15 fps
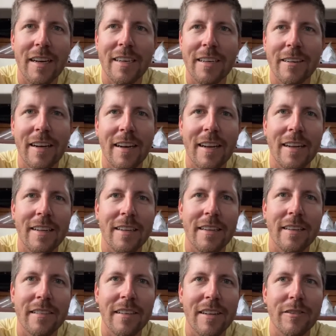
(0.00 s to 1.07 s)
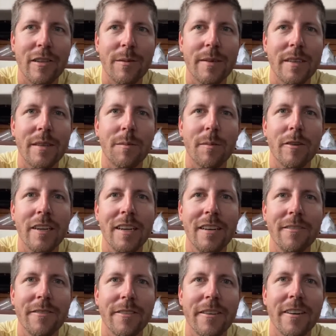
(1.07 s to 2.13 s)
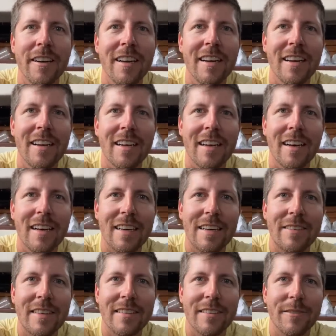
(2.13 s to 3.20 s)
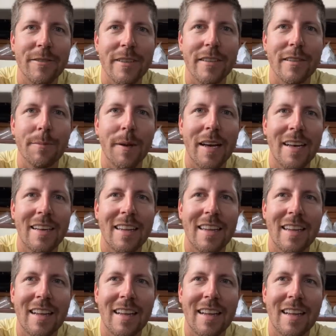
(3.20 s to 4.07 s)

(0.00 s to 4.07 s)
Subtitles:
here at Samholmessailing Marina for giving us a free spot.